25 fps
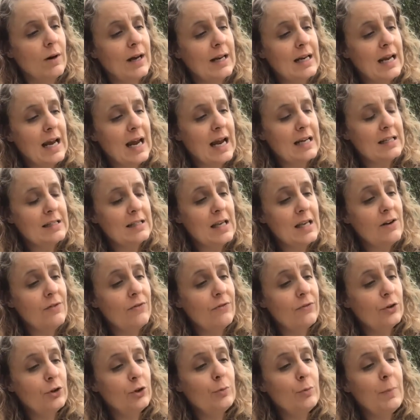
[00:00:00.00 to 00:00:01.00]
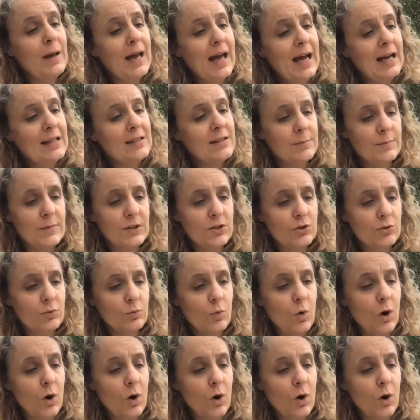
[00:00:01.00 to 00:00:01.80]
And as he flew past Mr.